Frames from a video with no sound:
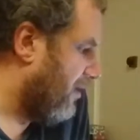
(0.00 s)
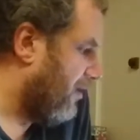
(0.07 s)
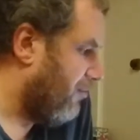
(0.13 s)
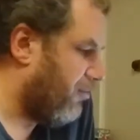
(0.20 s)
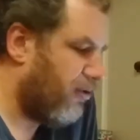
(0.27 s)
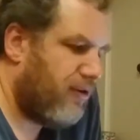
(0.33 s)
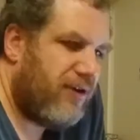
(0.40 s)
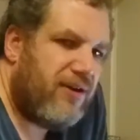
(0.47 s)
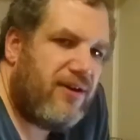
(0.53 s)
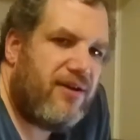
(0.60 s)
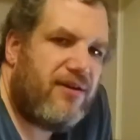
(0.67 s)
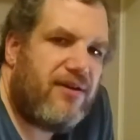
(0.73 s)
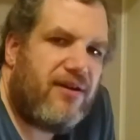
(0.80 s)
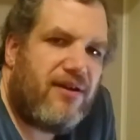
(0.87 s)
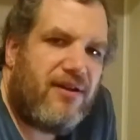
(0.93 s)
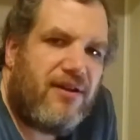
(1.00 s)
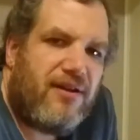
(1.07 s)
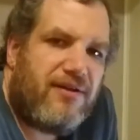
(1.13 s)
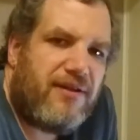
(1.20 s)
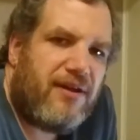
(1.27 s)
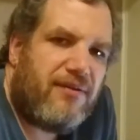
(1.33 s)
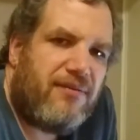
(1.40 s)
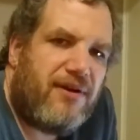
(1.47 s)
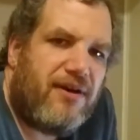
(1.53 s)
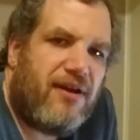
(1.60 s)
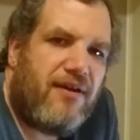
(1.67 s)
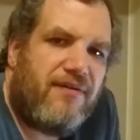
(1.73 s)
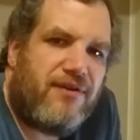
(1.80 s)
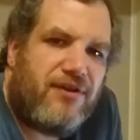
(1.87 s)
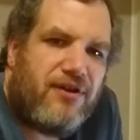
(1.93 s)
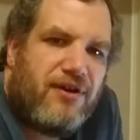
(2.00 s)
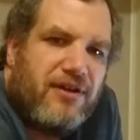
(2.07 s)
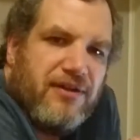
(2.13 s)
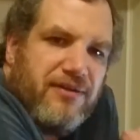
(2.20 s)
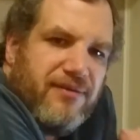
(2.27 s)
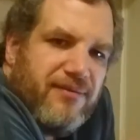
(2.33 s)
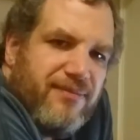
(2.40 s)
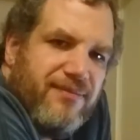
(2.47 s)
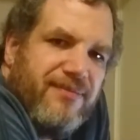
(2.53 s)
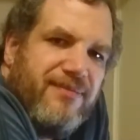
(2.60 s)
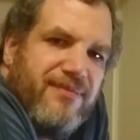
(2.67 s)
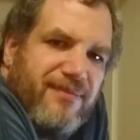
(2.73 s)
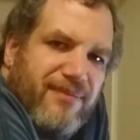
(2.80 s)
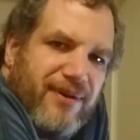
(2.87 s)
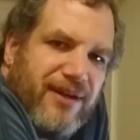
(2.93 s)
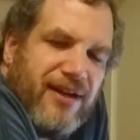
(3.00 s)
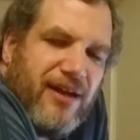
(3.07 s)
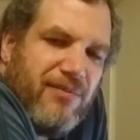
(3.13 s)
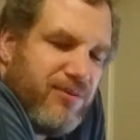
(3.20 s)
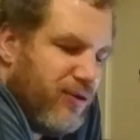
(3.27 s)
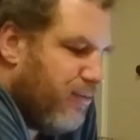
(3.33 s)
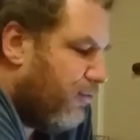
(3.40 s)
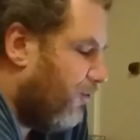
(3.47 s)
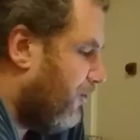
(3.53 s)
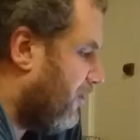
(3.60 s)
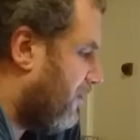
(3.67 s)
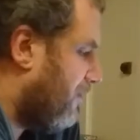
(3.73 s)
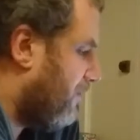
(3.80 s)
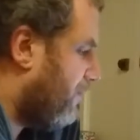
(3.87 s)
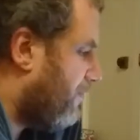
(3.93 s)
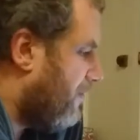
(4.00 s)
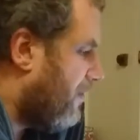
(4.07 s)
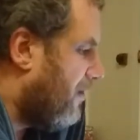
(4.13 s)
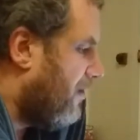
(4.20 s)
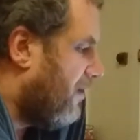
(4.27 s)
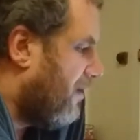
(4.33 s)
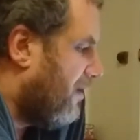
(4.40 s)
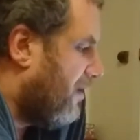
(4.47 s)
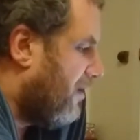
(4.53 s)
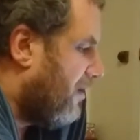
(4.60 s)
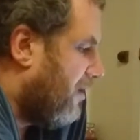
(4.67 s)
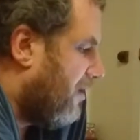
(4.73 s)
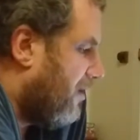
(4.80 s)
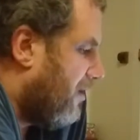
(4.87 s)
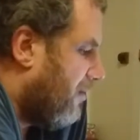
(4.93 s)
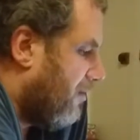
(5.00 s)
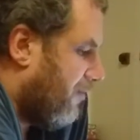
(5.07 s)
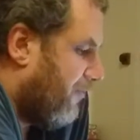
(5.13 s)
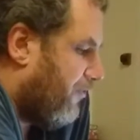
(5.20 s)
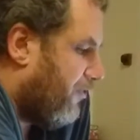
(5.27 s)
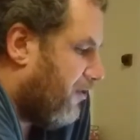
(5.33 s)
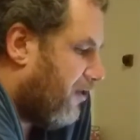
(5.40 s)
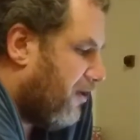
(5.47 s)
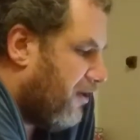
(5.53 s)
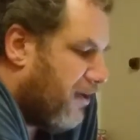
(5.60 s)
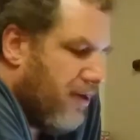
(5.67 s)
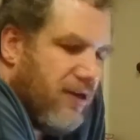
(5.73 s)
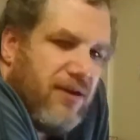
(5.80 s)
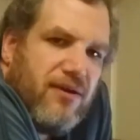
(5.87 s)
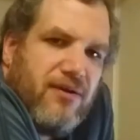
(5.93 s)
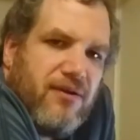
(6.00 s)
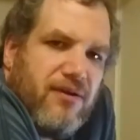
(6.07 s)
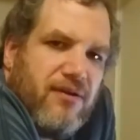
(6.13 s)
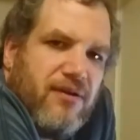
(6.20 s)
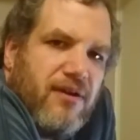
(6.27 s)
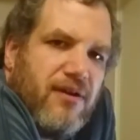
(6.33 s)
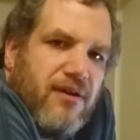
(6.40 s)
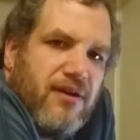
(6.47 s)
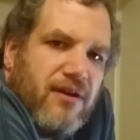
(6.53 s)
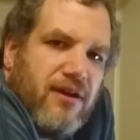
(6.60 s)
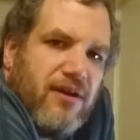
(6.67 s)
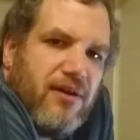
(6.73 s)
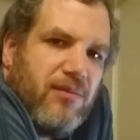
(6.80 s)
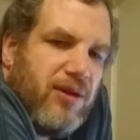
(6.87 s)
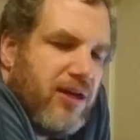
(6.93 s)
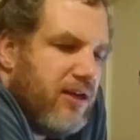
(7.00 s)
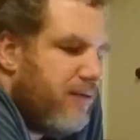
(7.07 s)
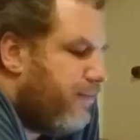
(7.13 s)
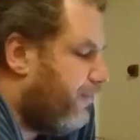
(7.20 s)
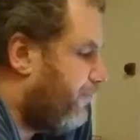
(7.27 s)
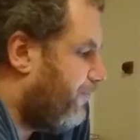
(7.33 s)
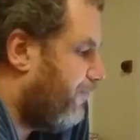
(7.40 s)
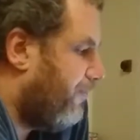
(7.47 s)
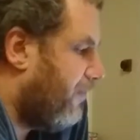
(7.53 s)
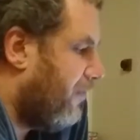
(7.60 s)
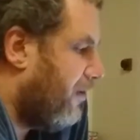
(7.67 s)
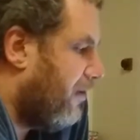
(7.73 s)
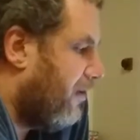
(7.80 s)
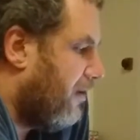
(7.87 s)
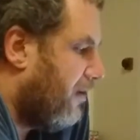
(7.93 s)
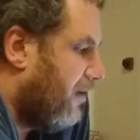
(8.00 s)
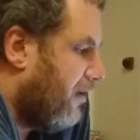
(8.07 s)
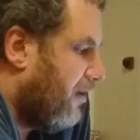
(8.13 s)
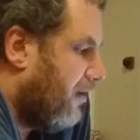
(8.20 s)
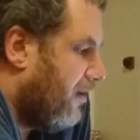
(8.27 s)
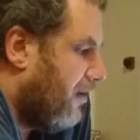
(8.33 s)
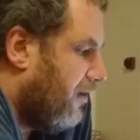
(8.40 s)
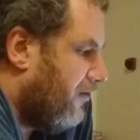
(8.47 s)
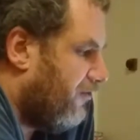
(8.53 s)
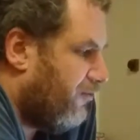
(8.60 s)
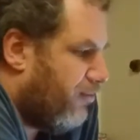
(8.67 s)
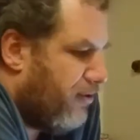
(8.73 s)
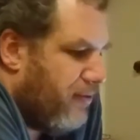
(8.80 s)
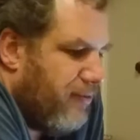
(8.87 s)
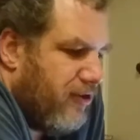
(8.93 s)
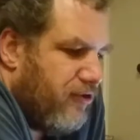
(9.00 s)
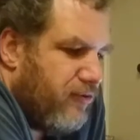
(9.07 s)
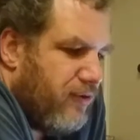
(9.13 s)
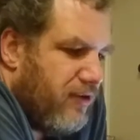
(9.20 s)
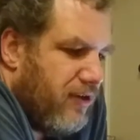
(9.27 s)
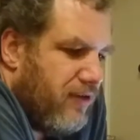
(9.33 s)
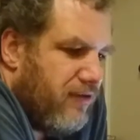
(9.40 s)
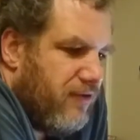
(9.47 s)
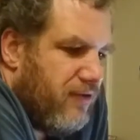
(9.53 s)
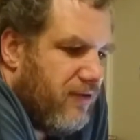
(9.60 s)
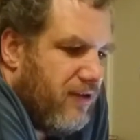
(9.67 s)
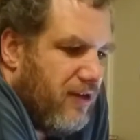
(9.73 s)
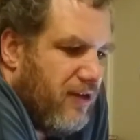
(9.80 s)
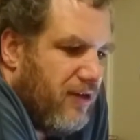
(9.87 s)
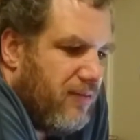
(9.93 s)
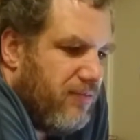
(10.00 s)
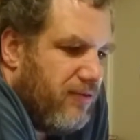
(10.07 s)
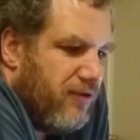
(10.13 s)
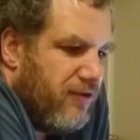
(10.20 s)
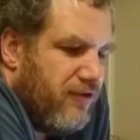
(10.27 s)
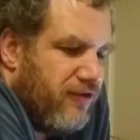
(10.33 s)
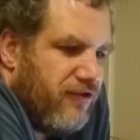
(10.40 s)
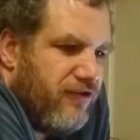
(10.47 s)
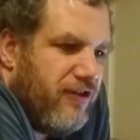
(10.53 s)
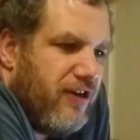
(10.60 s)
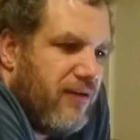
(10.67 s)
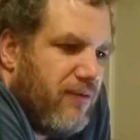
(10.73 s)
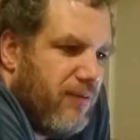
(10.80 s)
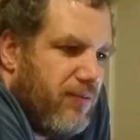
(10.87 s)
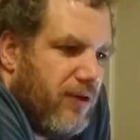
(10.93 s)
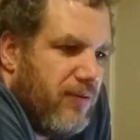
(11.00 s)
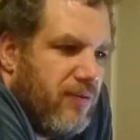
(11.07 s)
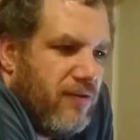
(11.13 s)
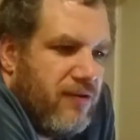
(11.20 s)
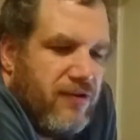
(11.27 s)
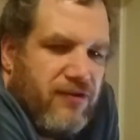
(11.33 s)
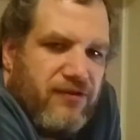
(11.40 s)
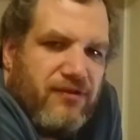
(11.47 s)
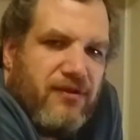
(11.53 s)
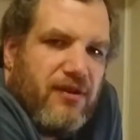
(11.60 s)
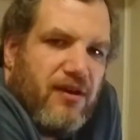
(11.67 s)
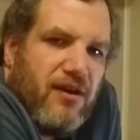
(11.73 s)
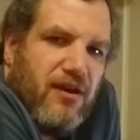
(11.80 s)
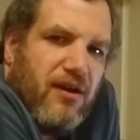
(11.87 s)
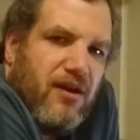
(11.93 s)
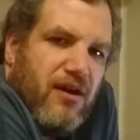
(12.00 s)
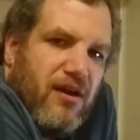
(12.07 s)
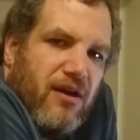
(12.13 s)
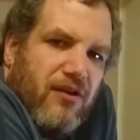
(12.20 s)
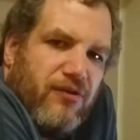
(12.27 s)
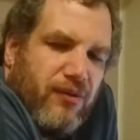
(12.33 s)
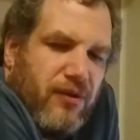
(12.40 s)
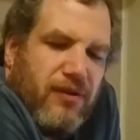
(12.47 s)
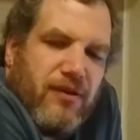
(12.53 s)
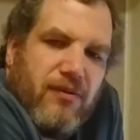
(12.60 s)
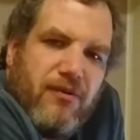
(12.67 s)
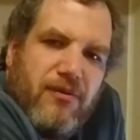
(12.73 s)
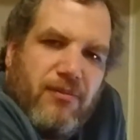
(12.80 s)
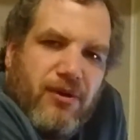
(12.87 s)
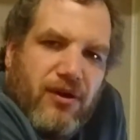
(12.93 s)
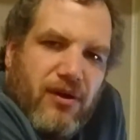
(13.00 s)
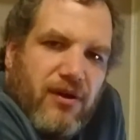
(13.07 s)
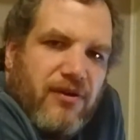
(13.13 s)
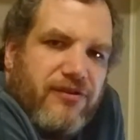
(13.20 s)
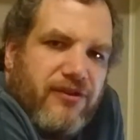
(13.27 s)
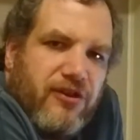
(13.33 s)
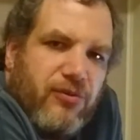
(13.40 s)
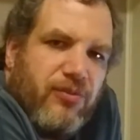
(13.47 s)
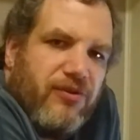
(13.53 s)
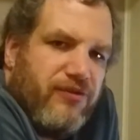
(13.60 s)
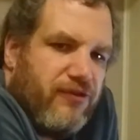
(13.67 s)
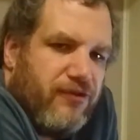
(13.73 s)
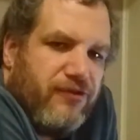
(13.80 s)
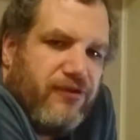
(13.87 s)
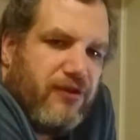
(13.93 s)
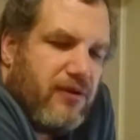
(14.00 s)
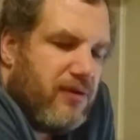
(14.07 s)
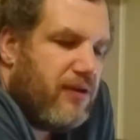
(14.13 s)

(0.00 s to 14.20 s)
I'm probably going to let that run overnight and pick it up in the morning. Before I call it a night and go to bed, I'm just pretty much wanting to probably just share with people, because it's one thing with my IT business side